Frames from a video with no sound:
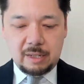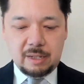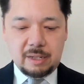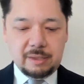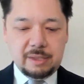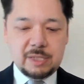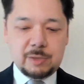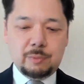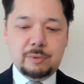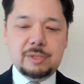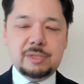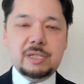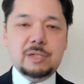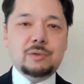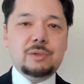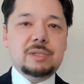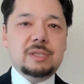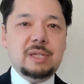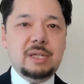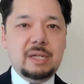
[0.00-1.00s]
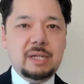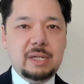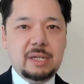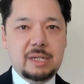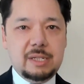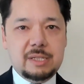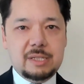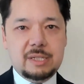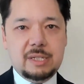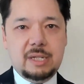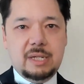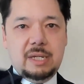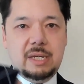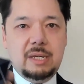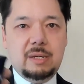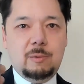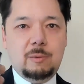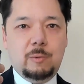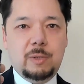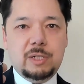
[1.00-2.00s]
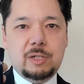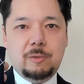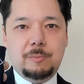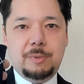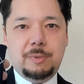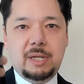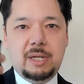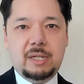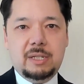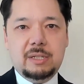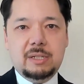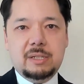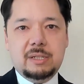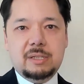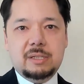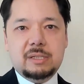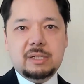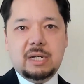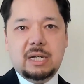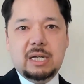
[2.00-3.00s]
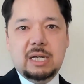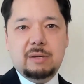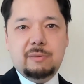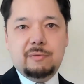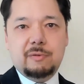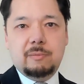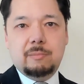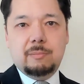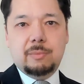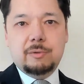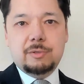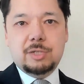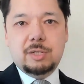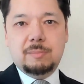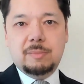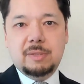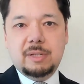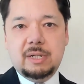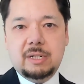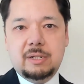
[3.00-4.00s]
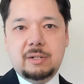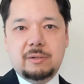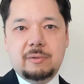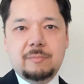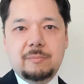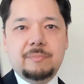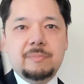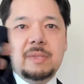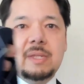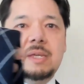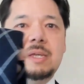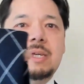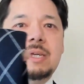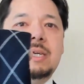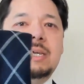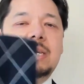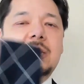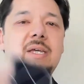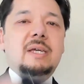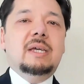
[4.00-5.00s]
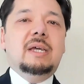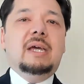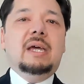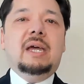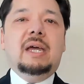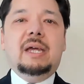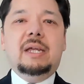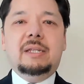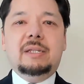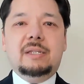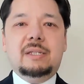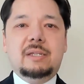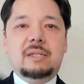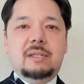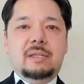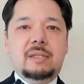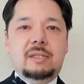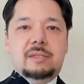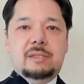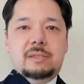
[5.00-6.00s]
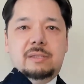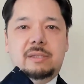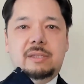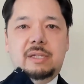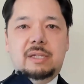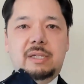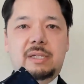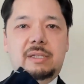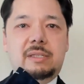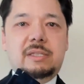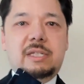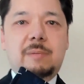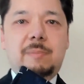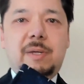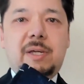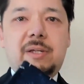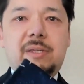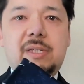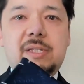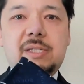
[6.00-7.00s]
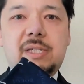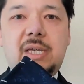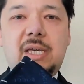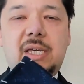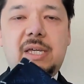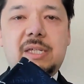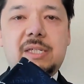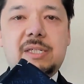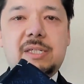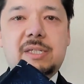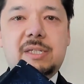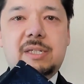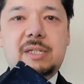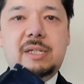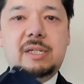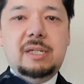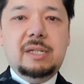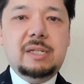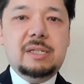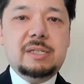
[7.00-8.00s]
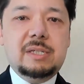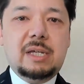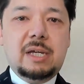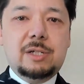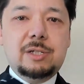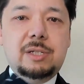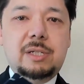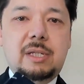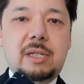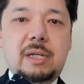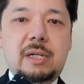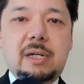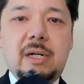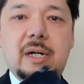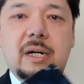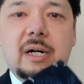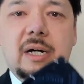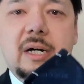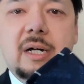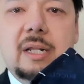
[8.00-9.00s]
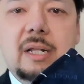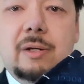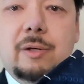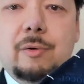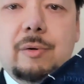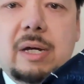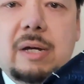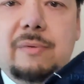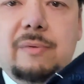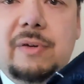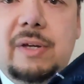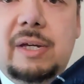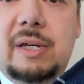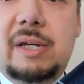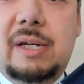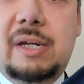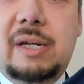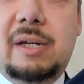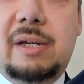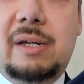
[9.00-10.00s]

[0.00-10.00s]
This one is interesting. It's a window pane tie from Bogi Milano. And the tipping in this case is actually like a holographic